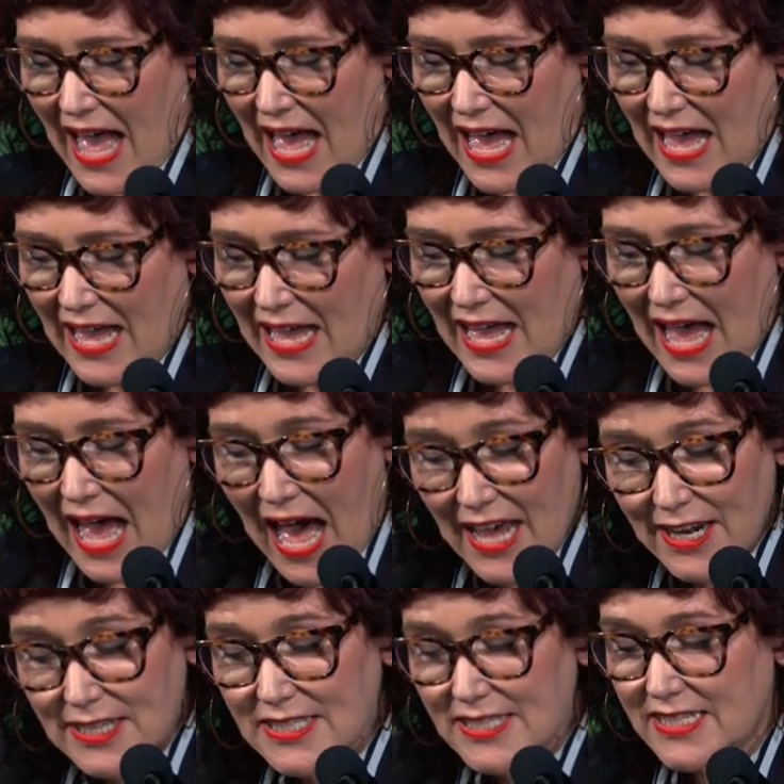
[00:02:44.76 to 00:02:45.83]

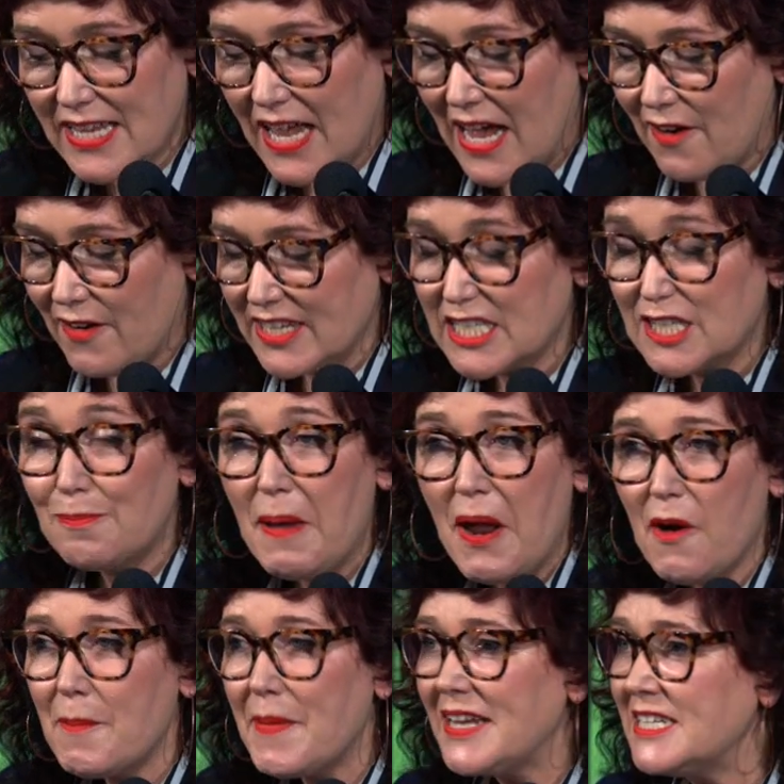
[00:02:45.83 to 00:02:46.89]
Artists are
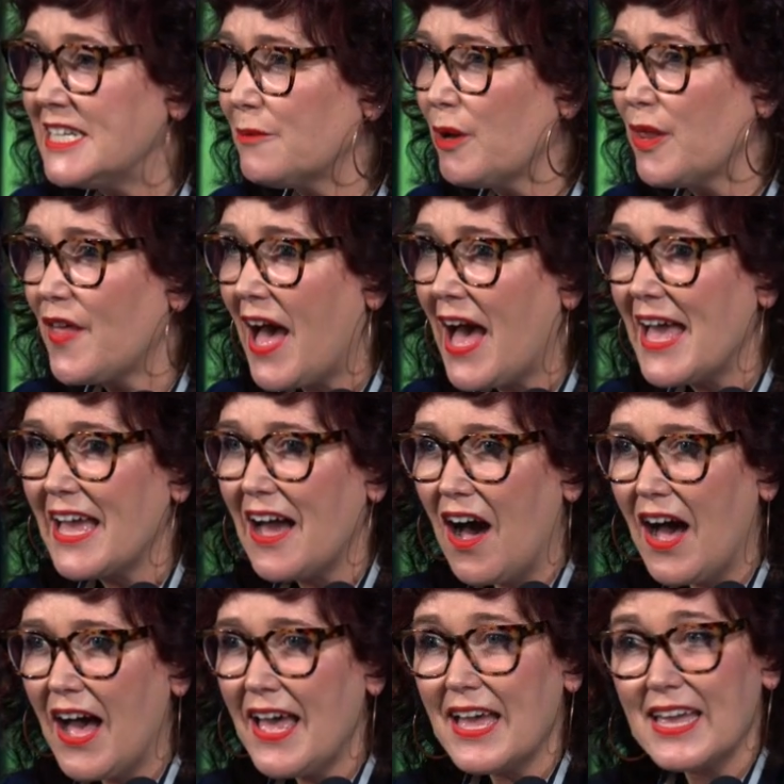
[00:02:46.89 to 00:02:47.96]
experimenting with
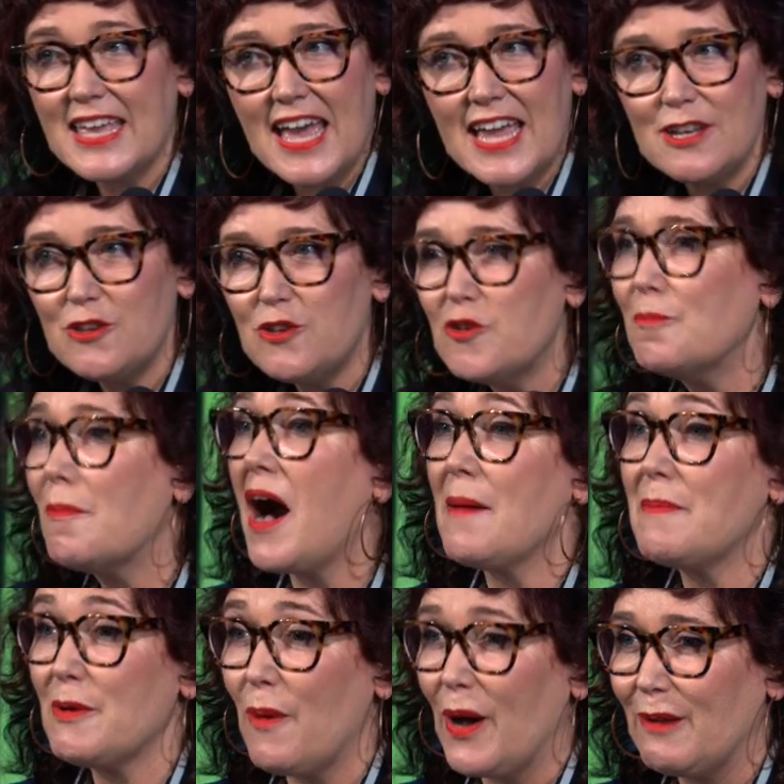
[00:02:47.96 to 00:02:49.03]
AI. Again, you might
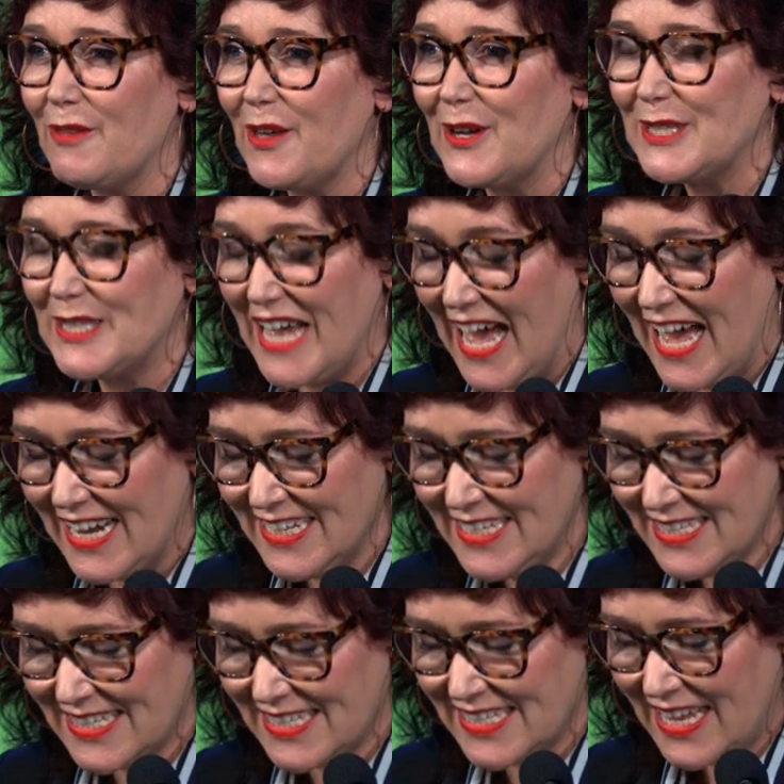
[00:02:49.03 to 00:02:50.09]
be one of those
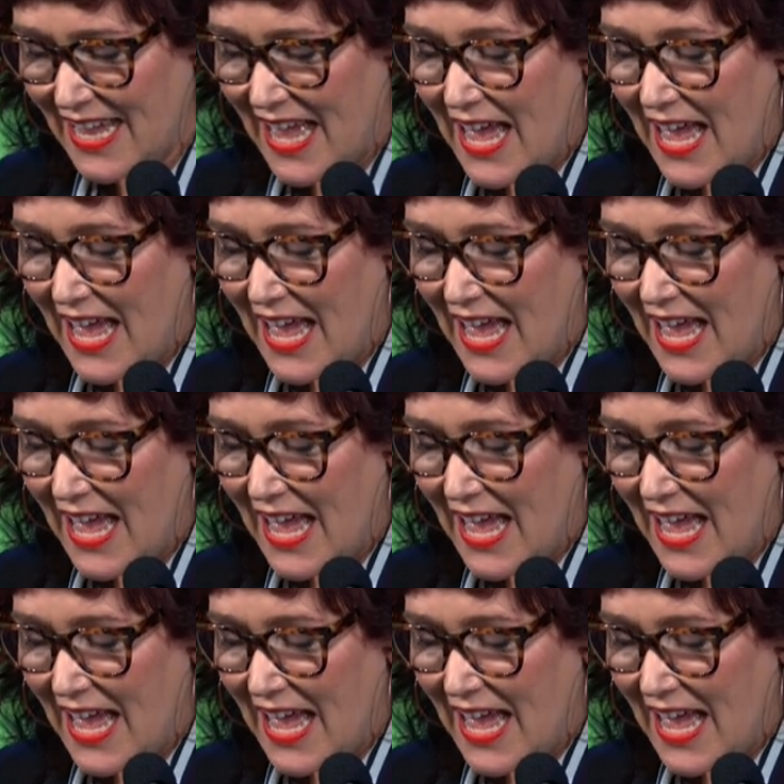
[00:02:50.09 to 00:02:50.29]
artists.